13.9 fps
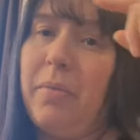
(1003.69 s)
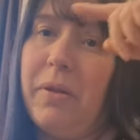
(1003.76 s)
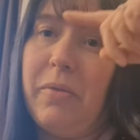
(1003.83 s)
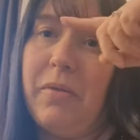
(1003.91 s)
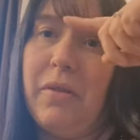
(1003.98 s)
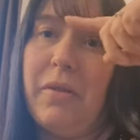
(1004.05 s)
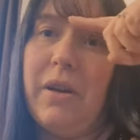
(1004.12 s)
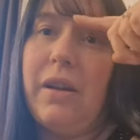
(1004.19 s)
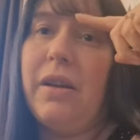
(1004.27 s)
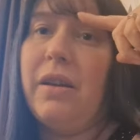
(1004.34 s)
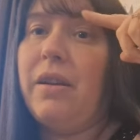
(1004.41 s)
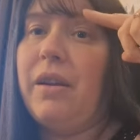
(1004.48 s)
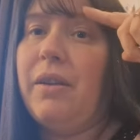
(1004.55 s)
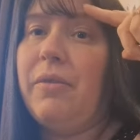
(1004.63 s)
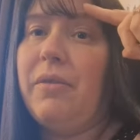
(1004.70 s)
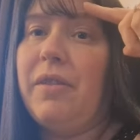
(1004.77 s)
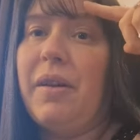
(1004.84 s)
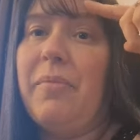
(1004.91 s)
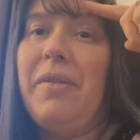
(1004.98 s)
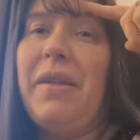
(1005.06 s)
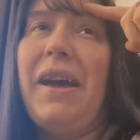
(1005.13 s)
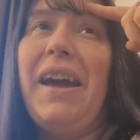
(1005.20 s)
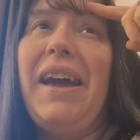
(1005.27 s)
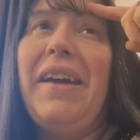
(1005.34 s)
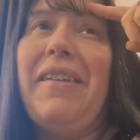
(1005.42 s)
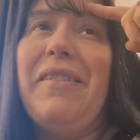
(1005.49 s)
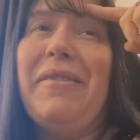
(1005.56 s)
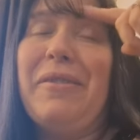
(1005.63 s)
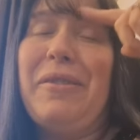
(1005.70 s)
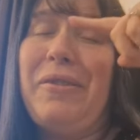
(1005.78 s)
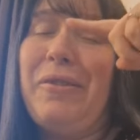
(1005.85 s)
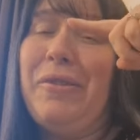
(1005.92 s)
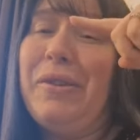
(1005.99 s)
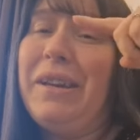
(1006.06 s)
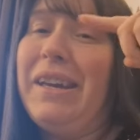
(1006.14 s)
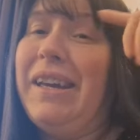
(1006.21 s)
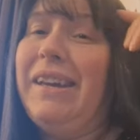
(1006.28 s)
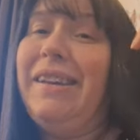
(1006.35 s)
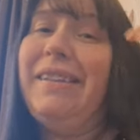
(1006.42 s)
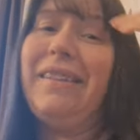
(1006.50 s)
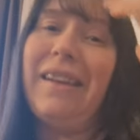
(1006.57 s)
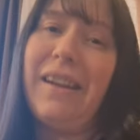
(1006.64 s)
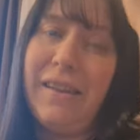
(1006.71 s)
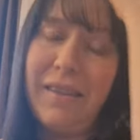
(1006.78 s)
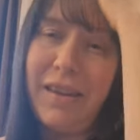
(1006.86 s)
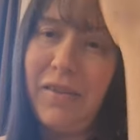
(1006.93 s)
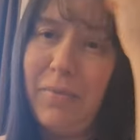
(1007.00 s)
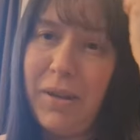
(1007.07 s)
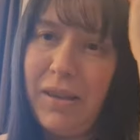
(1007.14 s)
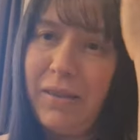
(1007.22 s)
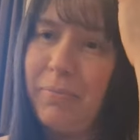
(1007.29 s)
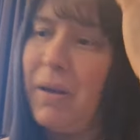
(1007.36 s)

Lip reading: And it was like, it was up there. Yeah. It was crooked. And it's given me this